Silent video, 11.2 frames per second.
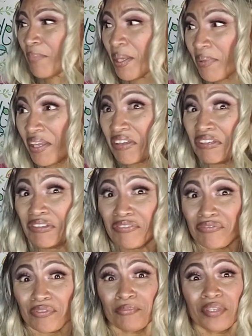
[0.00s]
maybe I could
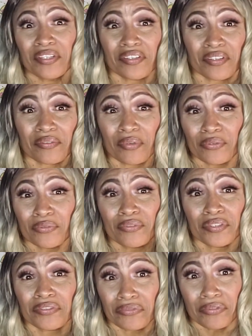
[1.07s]
for Bentley or Rolls
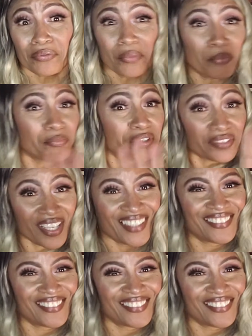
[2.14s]
Royce. I'm just